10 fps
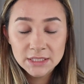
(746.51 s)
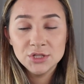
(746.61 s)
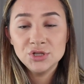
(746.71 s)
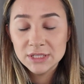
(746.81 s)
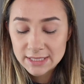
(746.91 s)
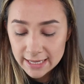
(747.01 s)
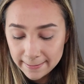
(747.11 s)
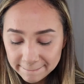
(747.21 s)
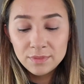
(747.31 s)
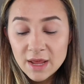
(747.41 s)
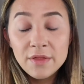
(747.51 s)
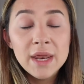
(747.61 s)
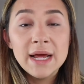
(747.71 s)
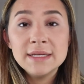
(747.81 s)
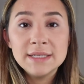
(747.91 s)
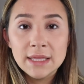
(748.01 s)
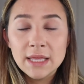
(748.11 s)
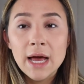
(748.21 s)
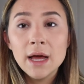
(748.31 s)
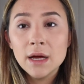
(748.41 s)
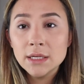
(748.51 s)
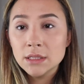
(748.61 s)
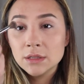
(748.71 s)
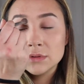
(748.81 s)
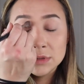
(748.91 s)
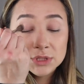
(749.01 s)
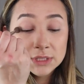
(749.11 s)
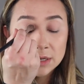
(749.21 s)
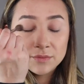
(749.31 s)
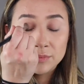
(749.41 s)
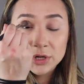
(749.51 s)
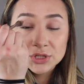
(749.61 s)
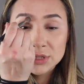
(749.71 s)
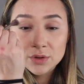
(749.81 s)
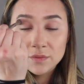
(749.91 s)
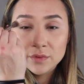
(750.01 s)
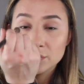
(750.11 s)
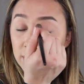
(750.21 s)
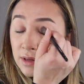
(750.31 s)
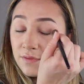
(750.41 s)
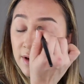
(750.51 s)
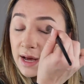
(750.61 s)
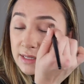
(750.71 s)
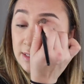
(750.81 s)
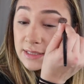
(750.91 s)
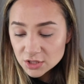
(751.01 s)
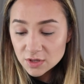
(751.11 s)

Just saying. Now that I set that, I literally just kind of brushed it over really fast.